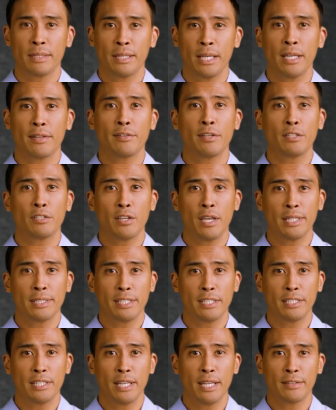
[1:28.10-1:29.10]
If you're
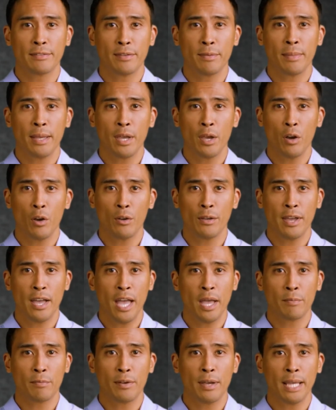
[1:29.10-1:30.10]
transitioning from an older
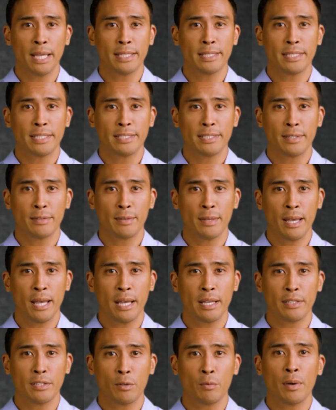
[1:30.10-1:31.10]
operating system
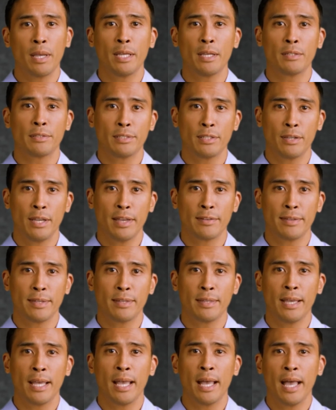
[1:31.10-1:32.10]
to Windows
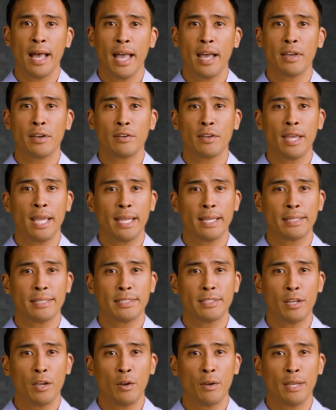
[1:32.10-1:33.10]
11, a clean
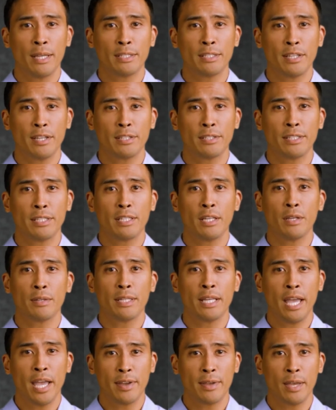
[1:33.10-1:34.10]
install ensures you
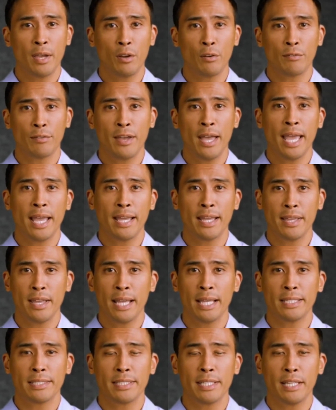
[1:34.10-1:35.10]
don't carry over any
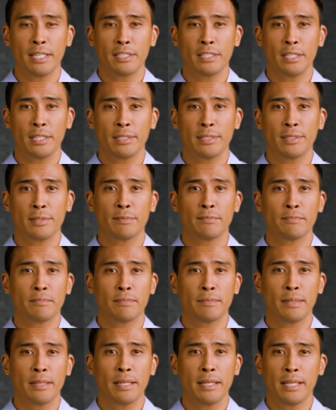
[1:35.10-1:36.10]
legacy issues.
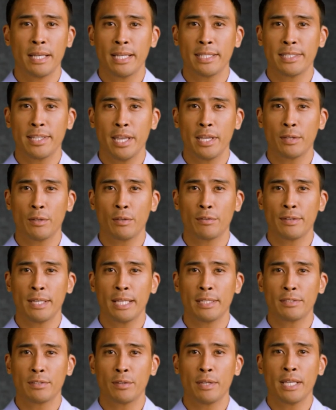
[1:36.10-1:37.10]
It's like moving
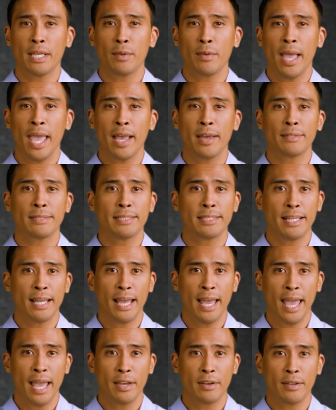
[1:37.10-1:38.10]
into a new house
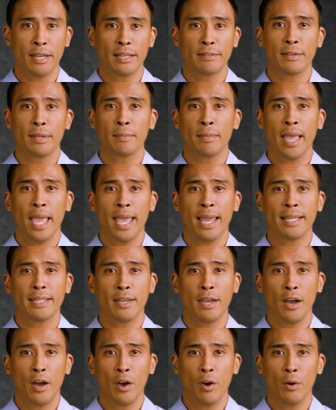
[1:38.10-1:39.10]
and leaving behind
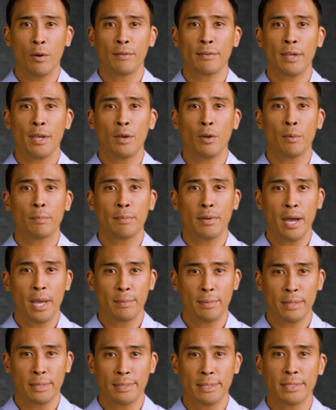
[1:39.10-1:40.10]
all the old
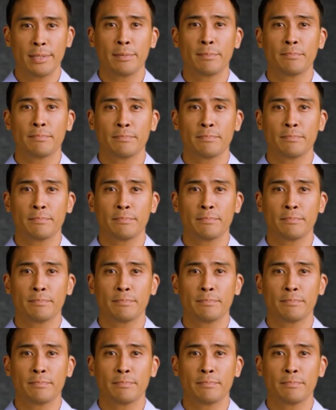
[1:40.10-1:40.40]
problems.